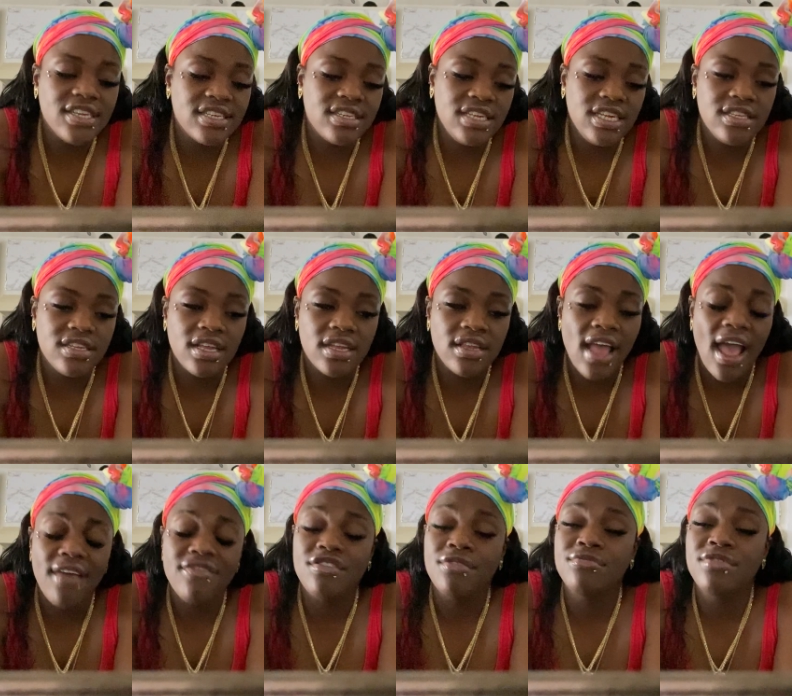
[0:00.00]
just need to
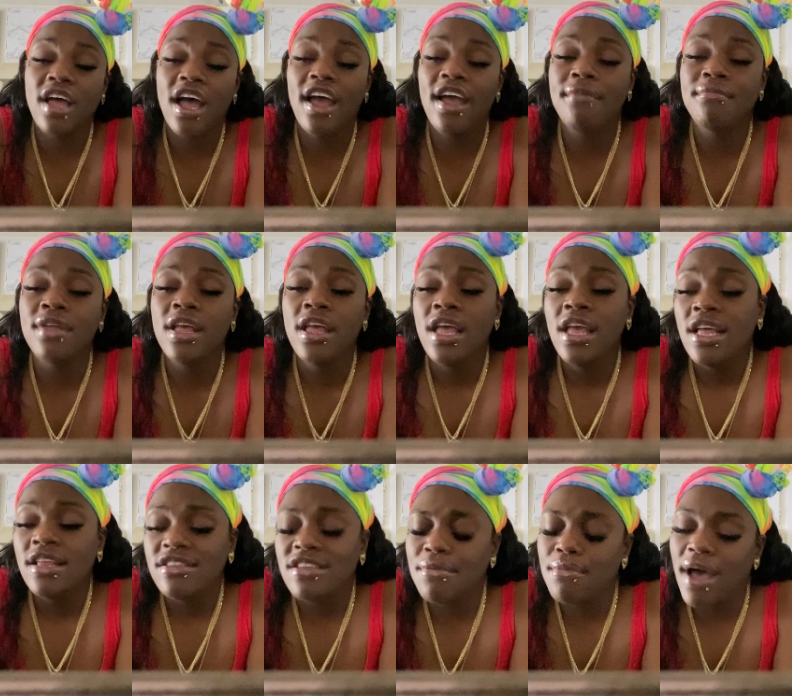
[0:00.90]
have some time
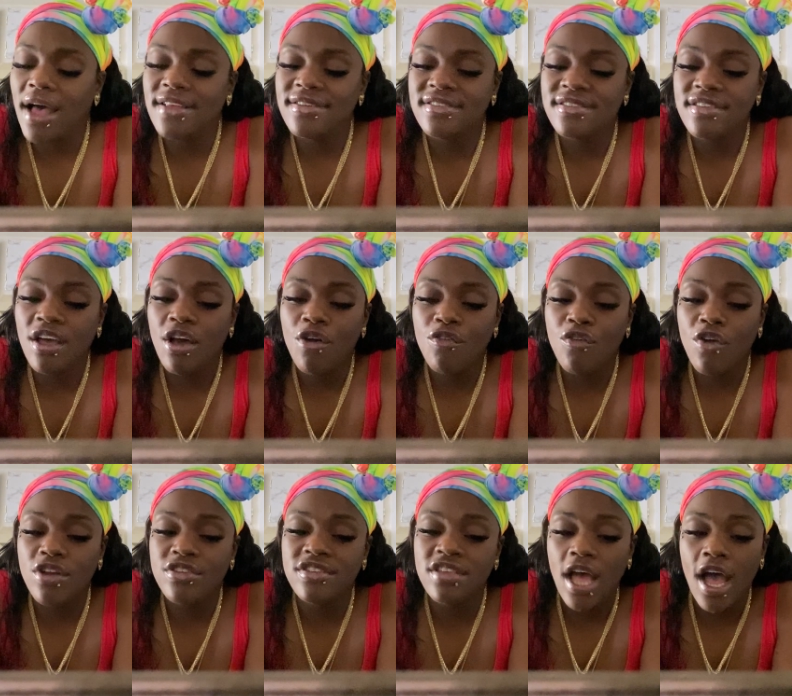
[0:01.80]
to myself
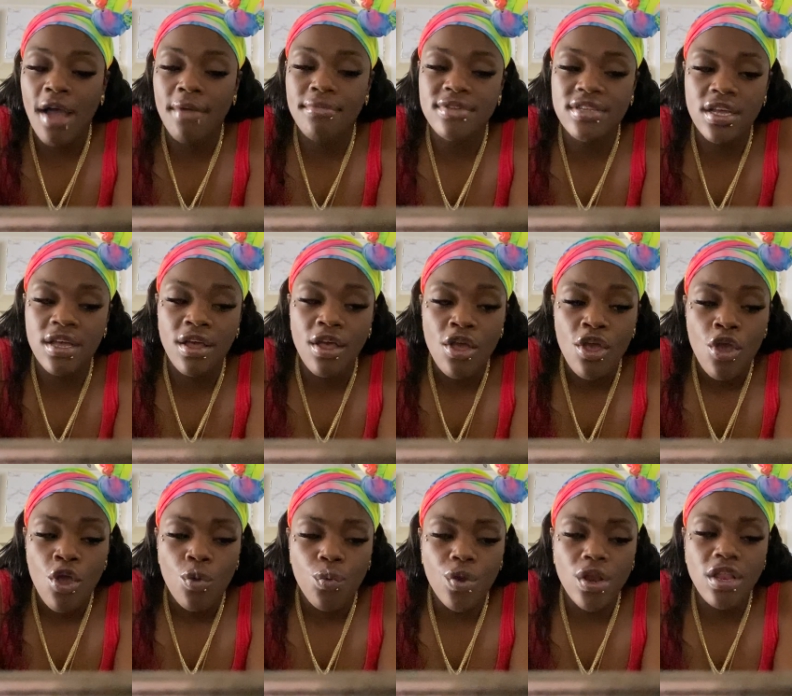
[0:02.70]
or time to
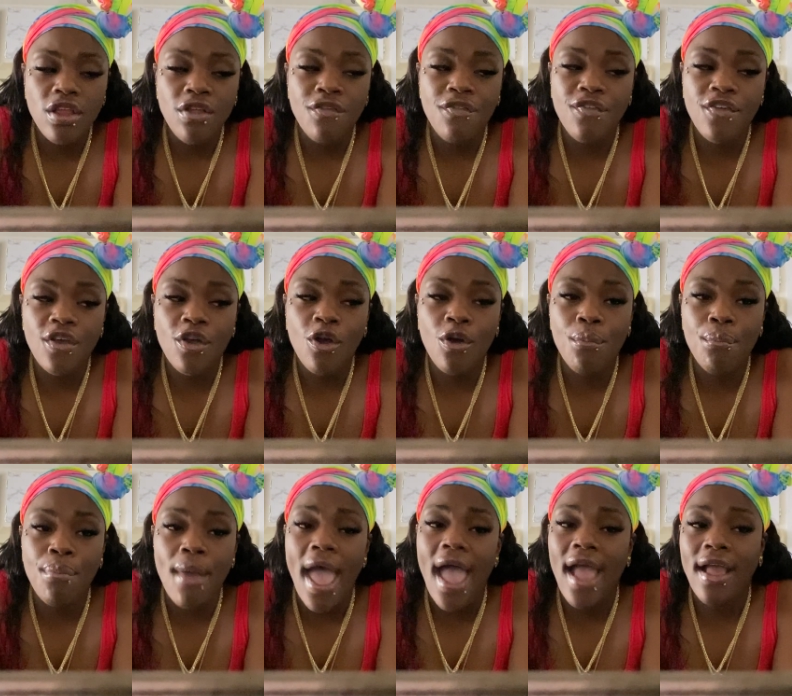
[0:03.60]
really feel
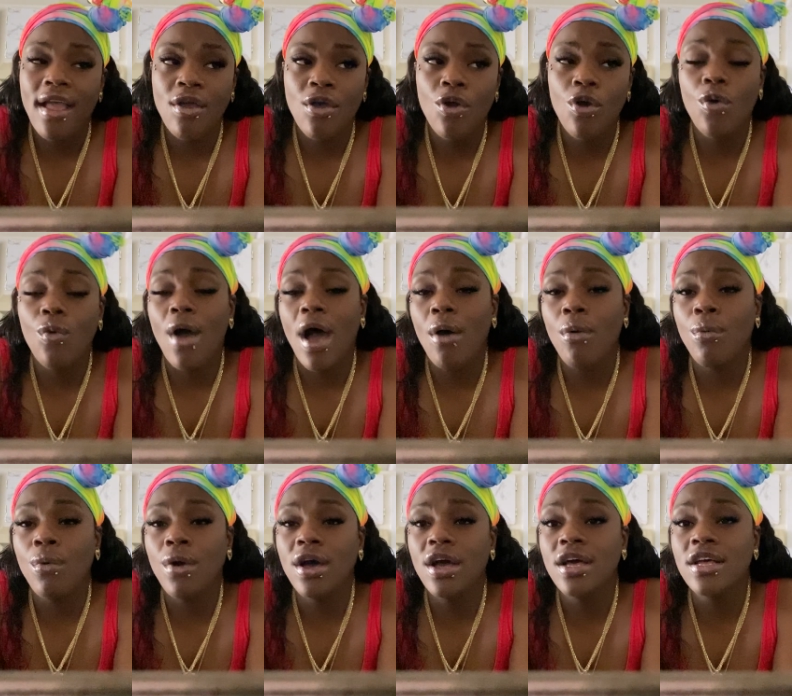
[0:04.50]
back who I
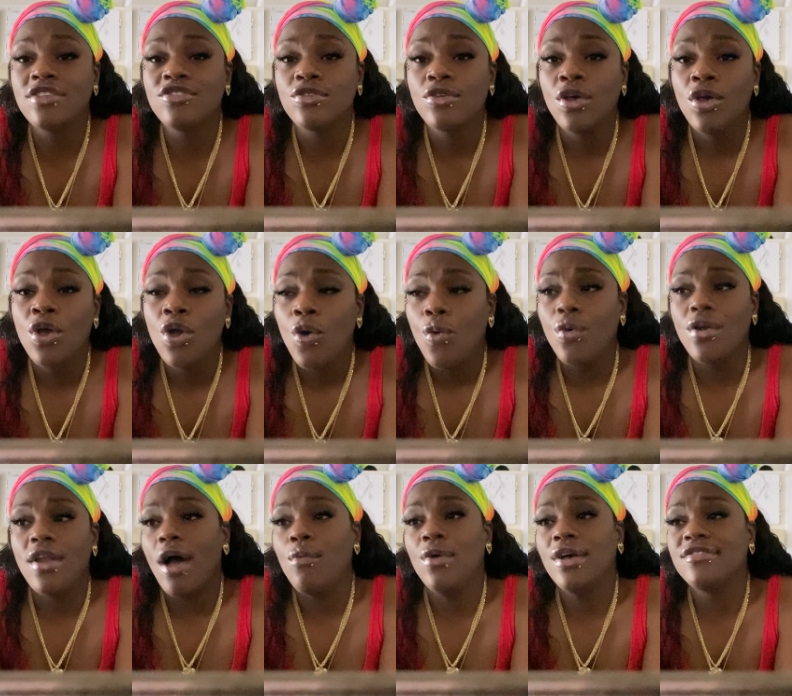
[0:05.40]
was when
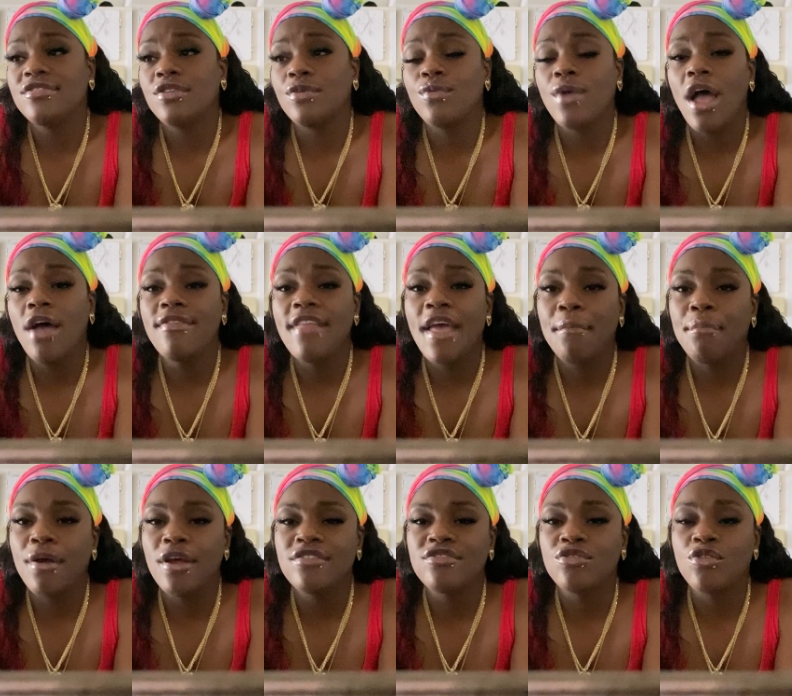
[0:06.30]
I wasn't around that
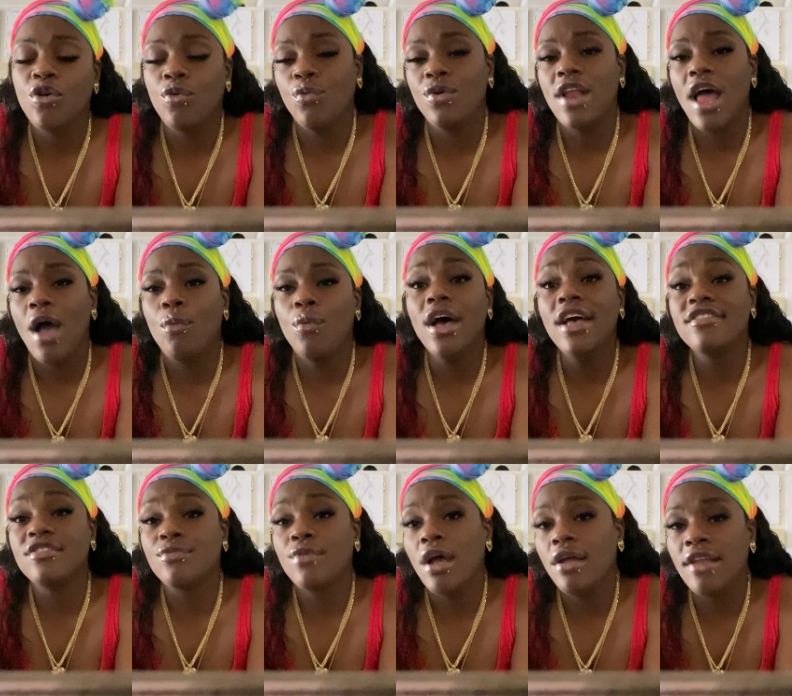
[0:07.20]
person or when I
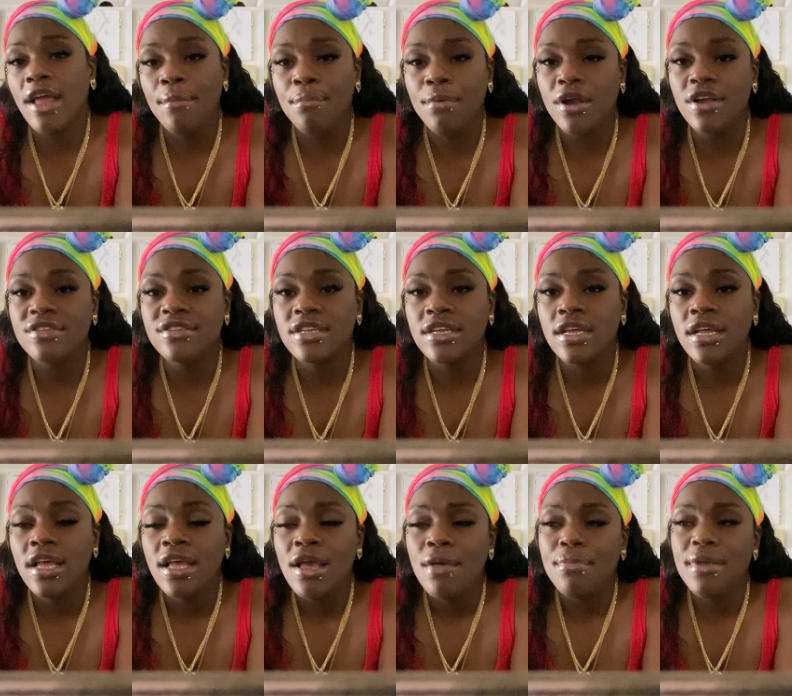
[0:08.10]
was around that person
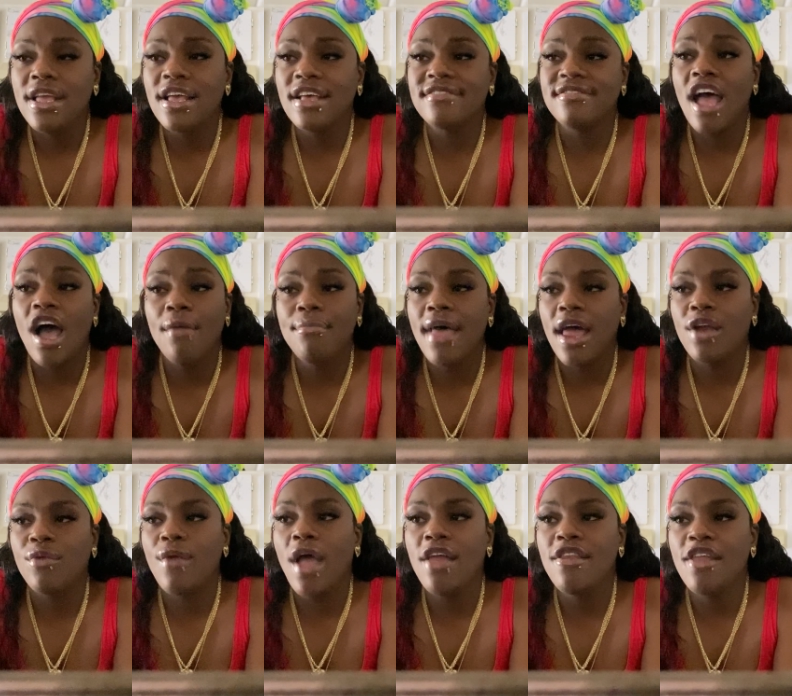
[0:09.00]
because now I'm not
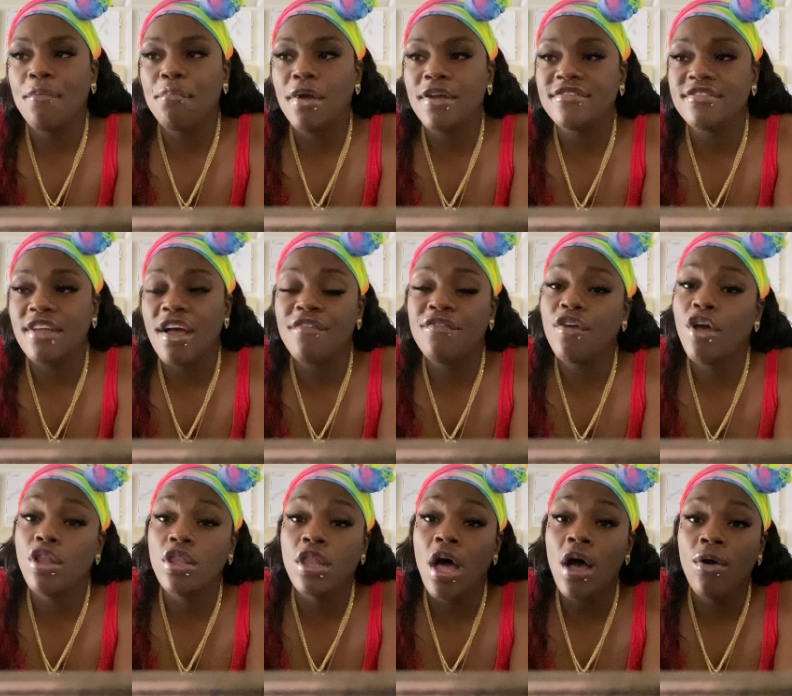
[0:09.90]
around that person, I
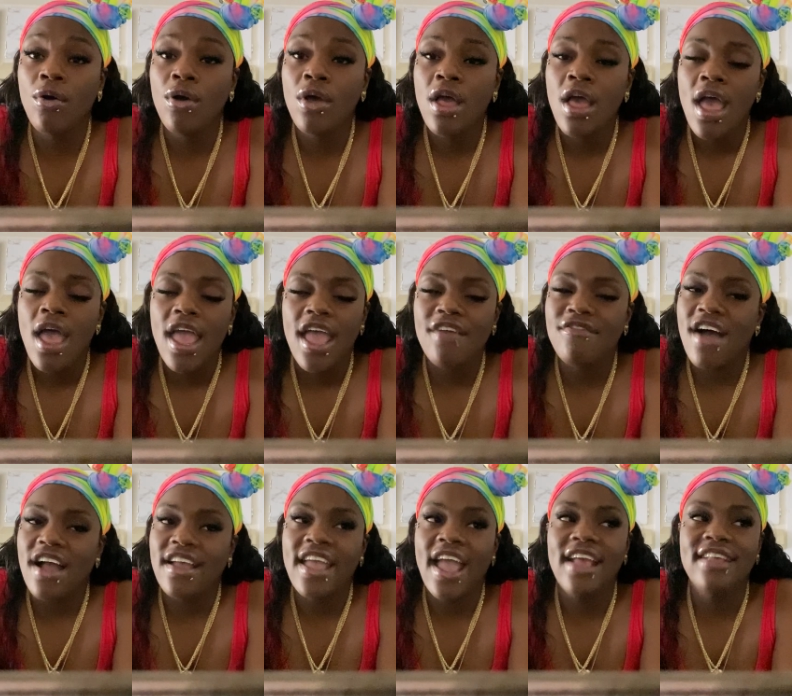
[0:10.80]
feel low. If
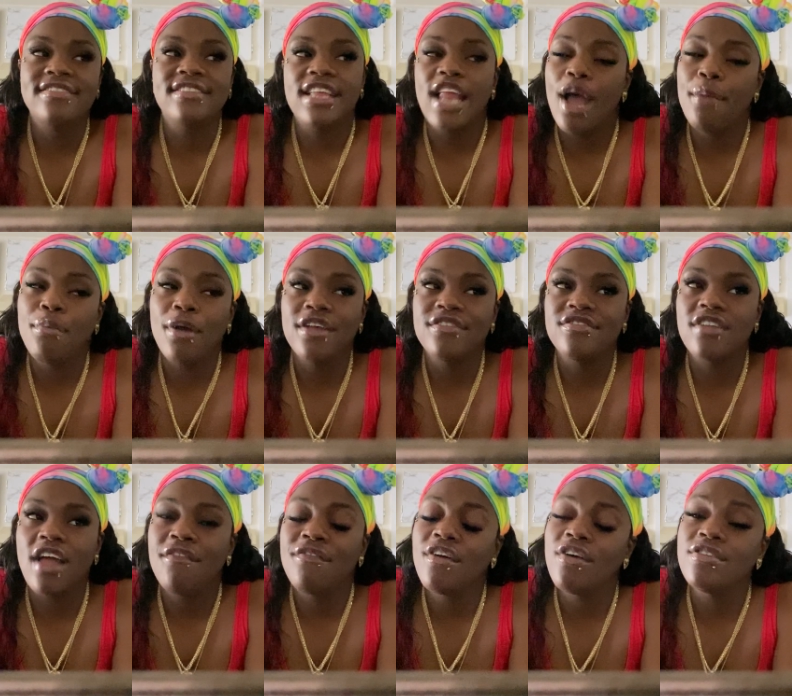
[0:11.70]
I can't see that person,
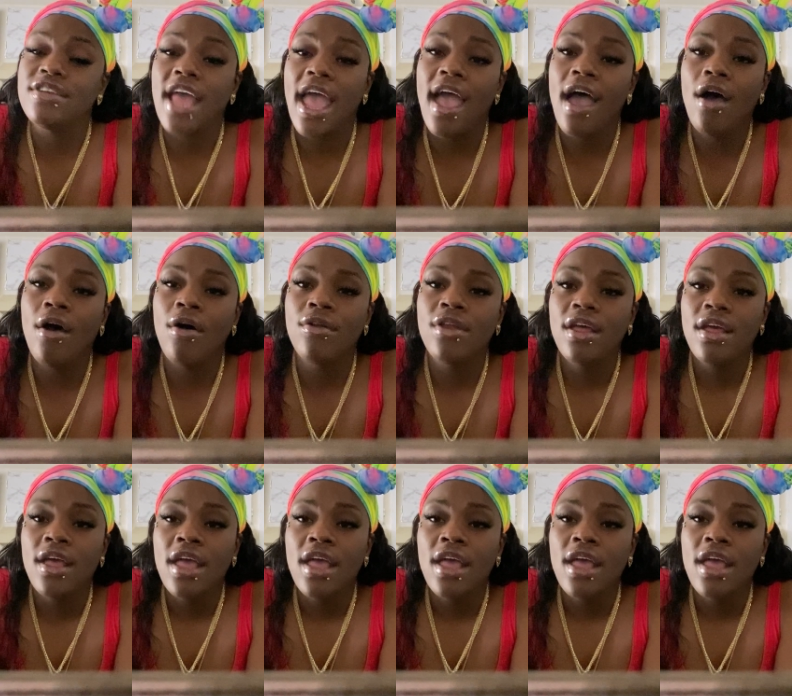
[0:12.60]
I feel down.